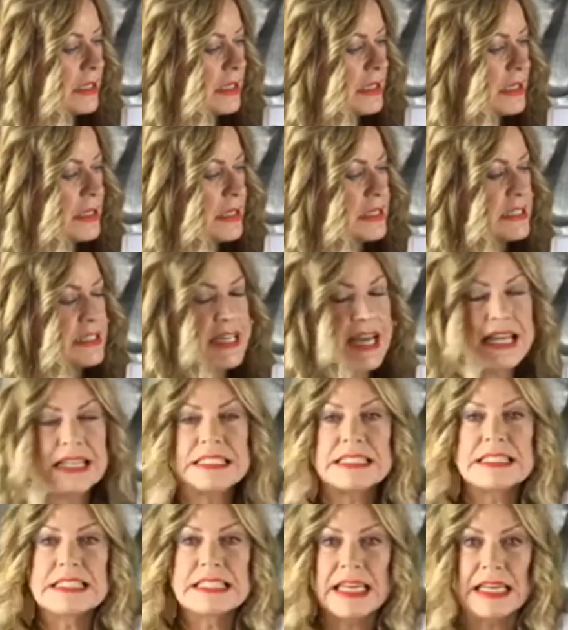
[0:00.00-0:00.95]
the dead
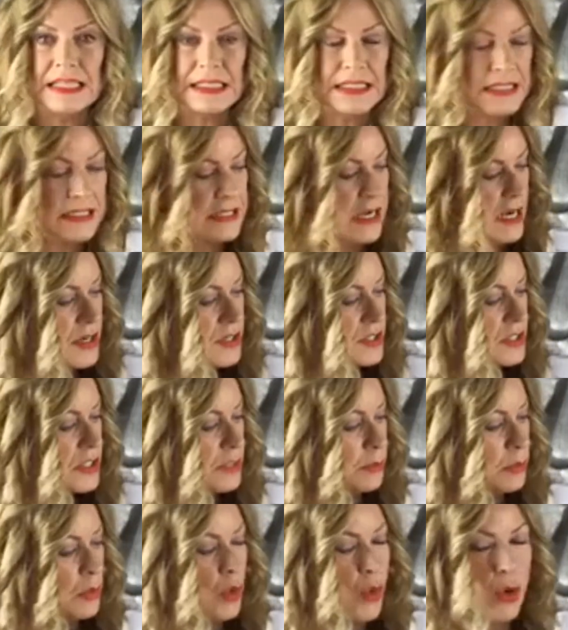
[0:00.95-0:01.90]
skin starts to
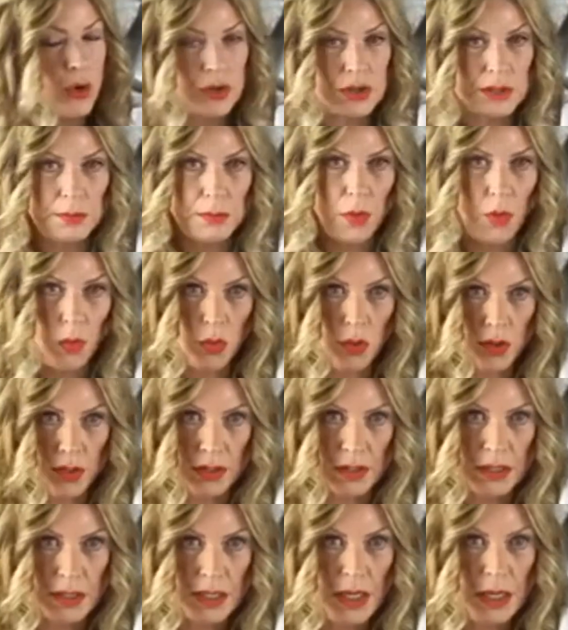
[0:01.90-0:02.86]
block the
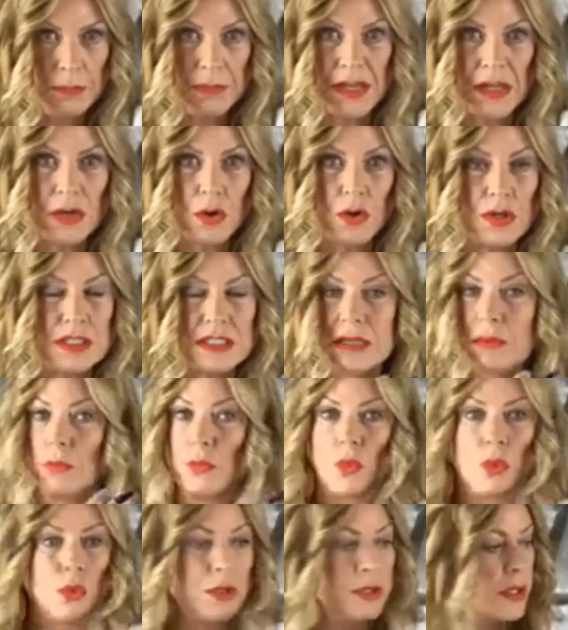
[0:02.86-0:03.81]
pore because it
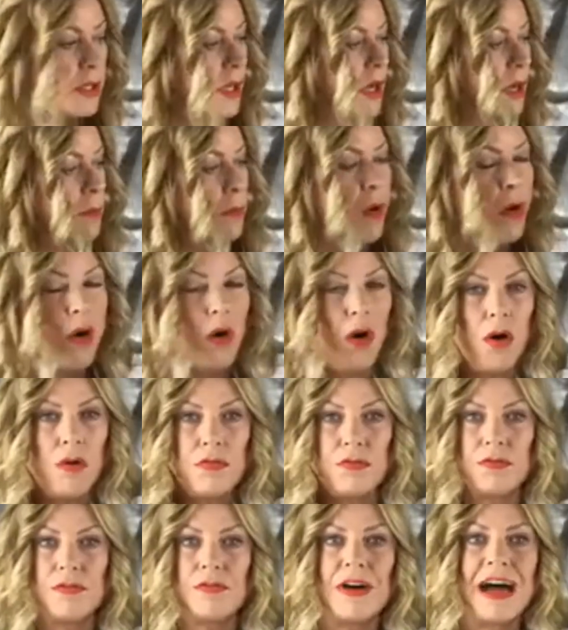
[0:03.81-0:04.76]
won't come off
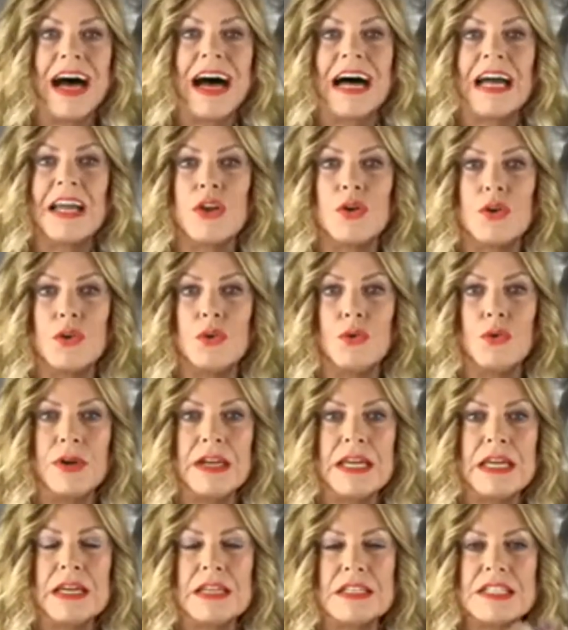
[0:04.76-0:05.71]
at a good
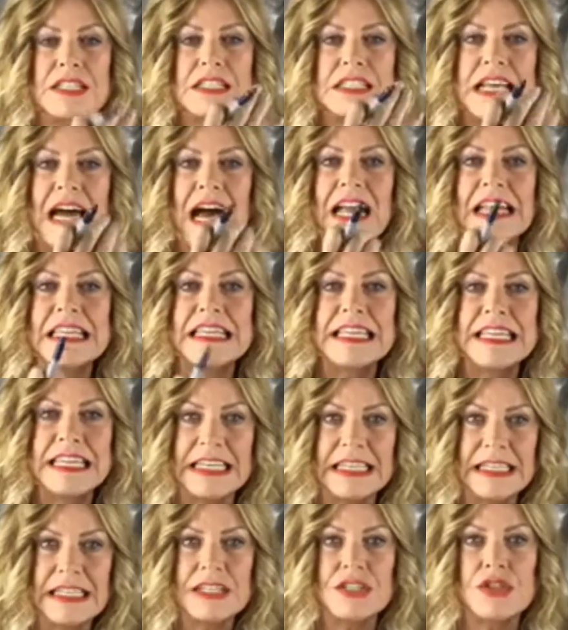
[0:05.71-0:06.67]
rate because it's
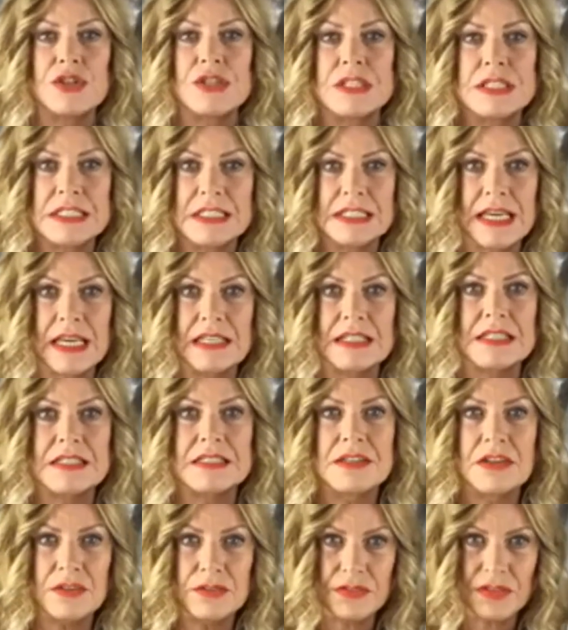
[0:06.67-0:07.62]
adhering to the skin
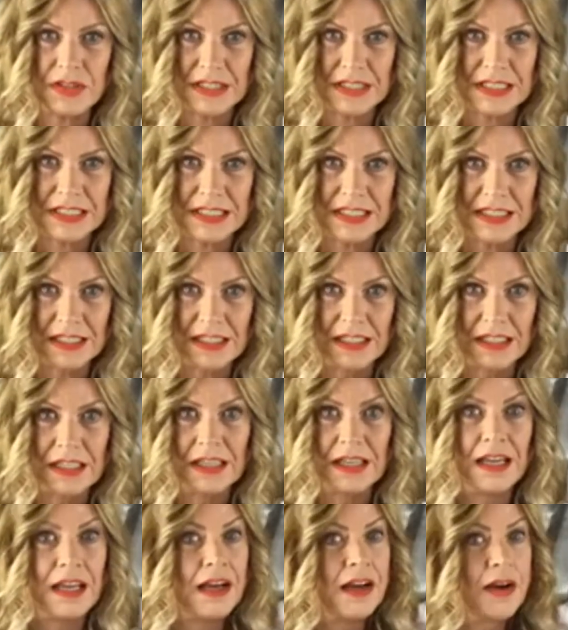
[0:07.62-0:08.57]
surface.
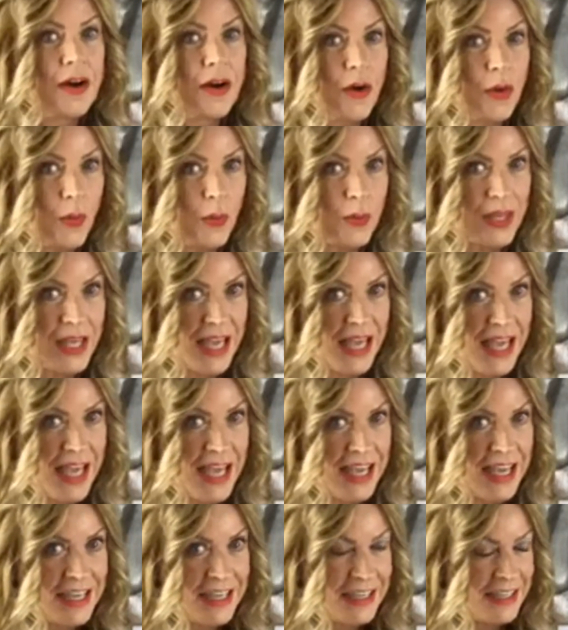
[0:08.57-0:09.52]

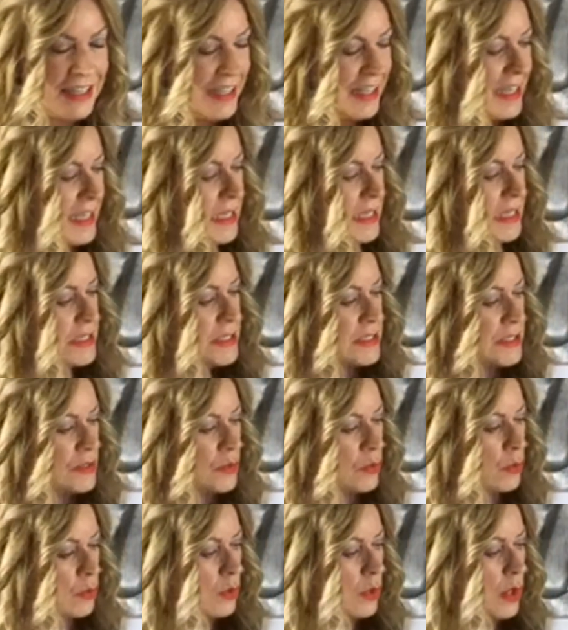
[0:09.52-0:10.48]
Okay,
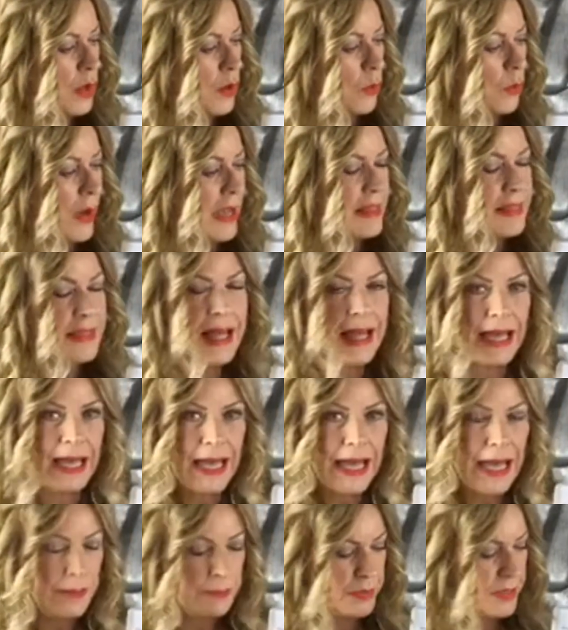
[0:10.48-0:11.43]
so when that
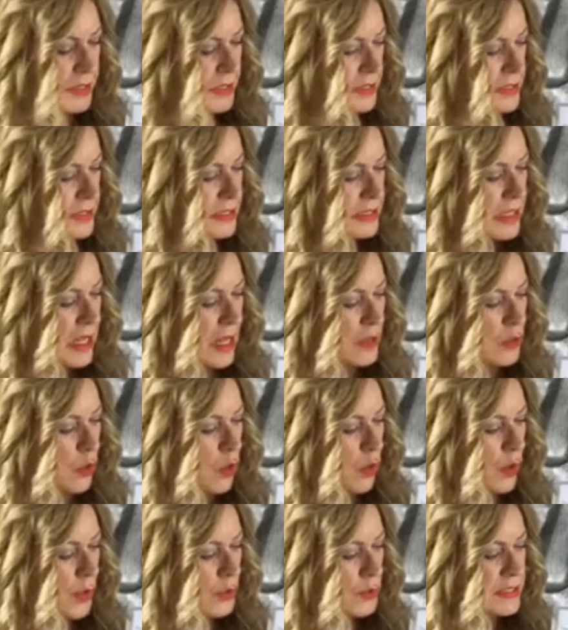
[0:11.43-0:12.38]
happens, the
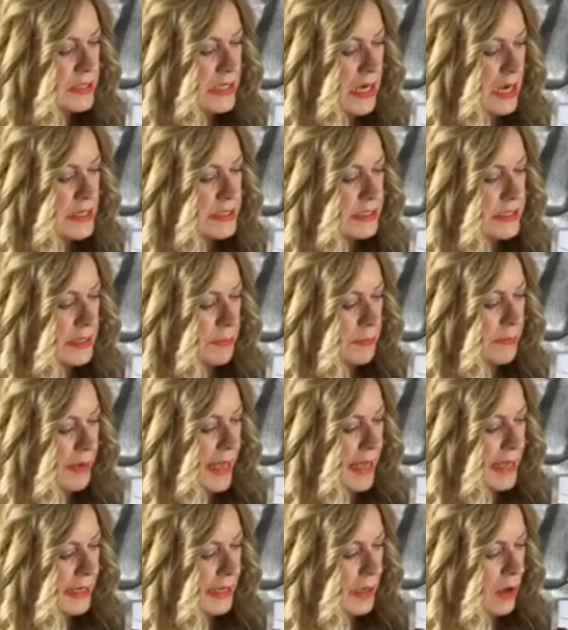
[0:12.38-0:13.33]
oil starts to
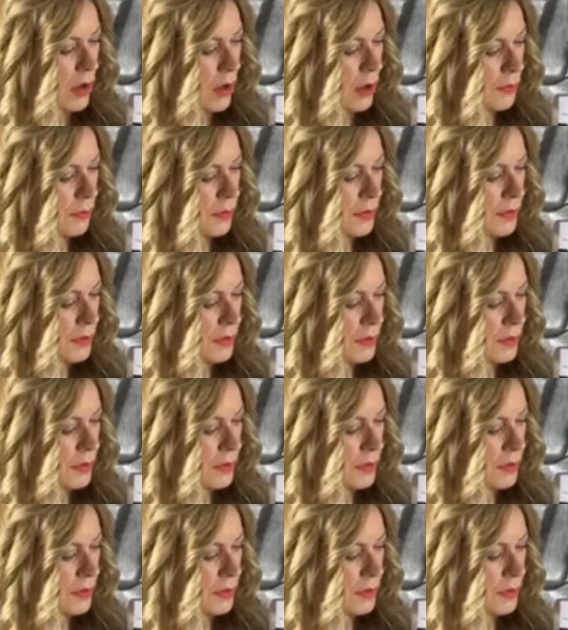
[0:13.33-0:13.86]
back up,